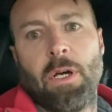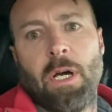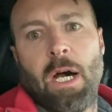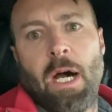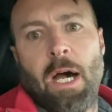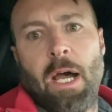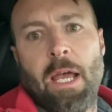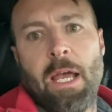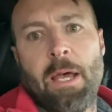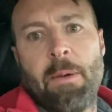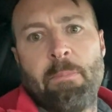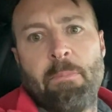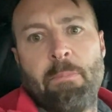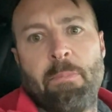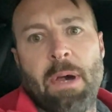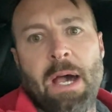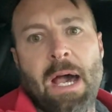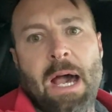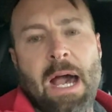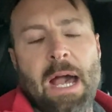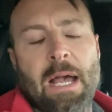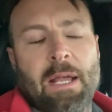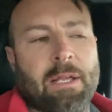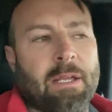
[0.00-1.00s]
I am
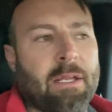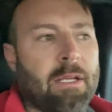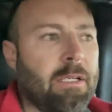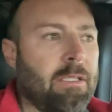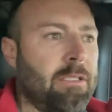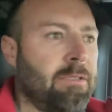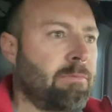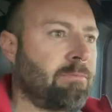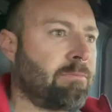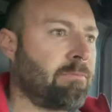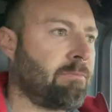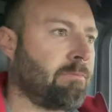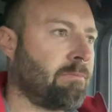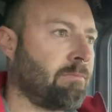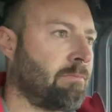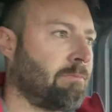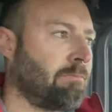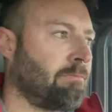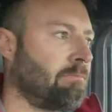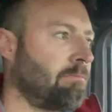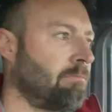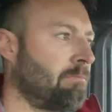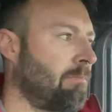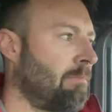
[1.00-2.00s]
back.
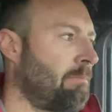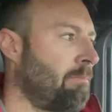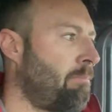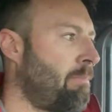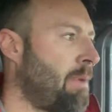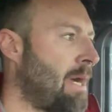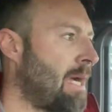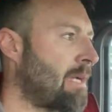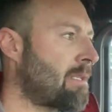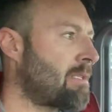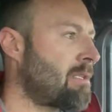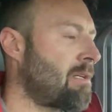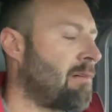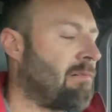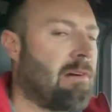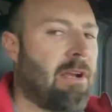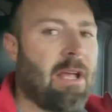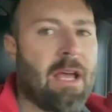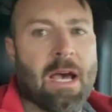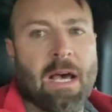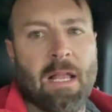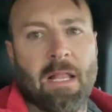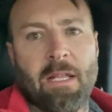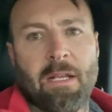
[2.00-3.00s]
Back to
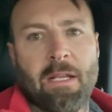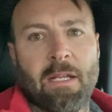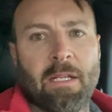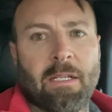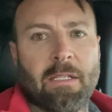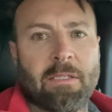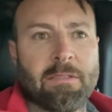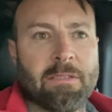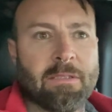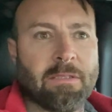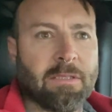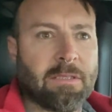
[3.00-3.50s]
reality.